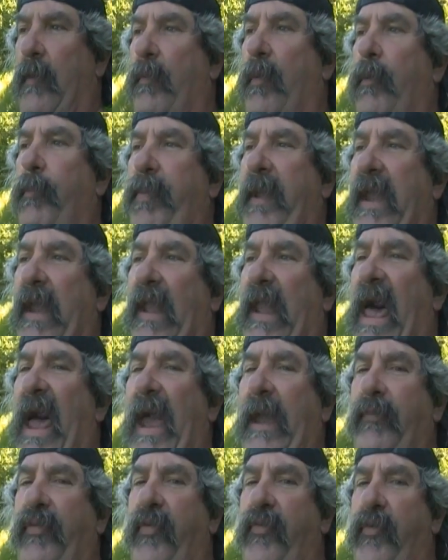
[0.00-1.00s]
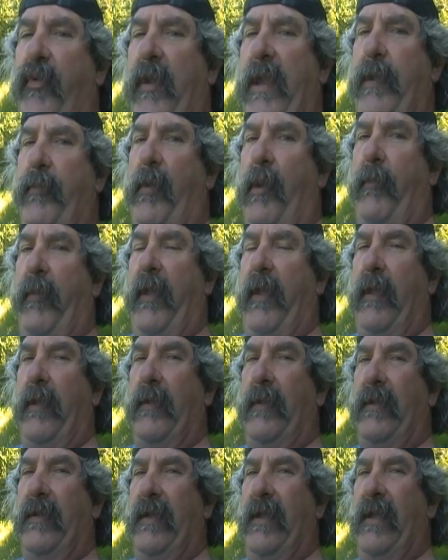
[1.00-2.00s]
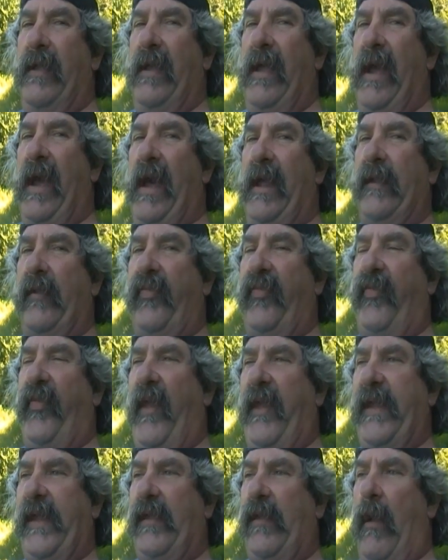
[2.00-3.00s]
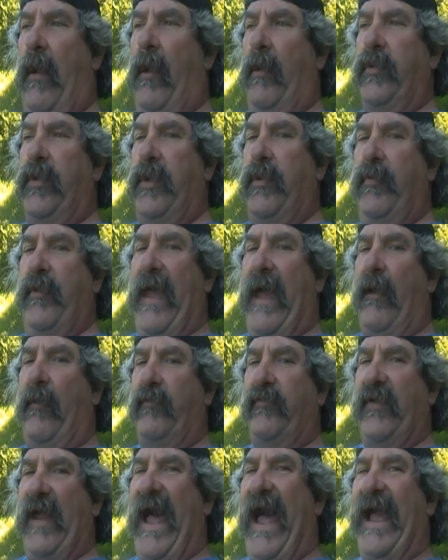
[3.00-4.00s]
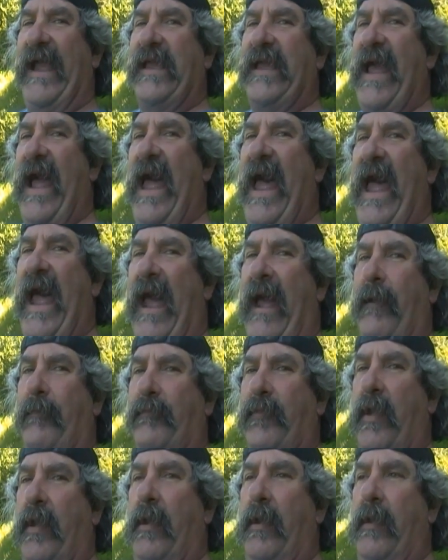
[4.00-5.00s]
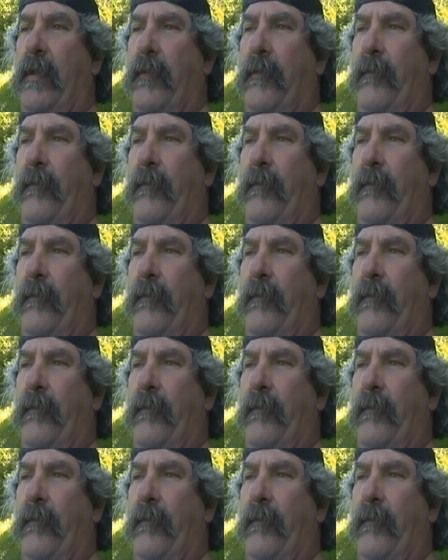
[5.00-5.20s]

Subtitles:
it will be a live stream of it on a site called YouNow.com.